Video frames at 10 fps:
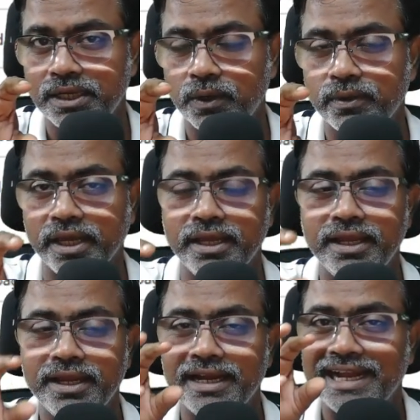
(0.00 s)
Okay,
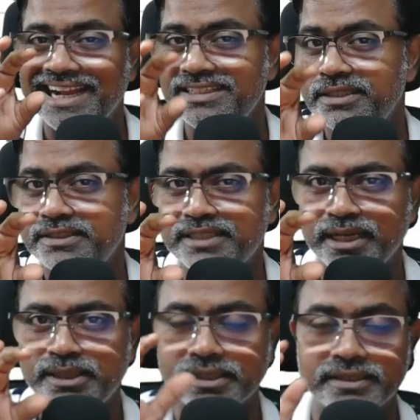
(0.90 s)
at the
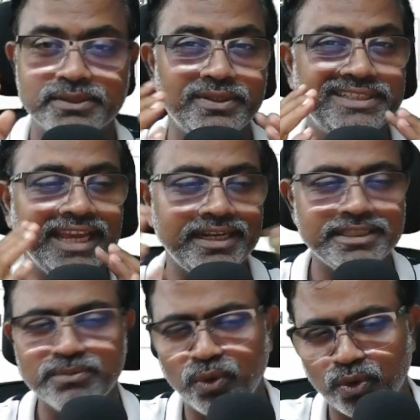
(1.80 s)
center, so it
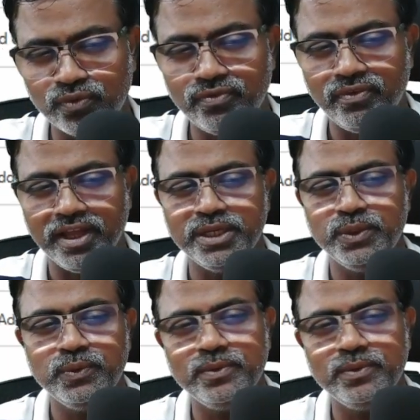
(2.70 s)
carries more value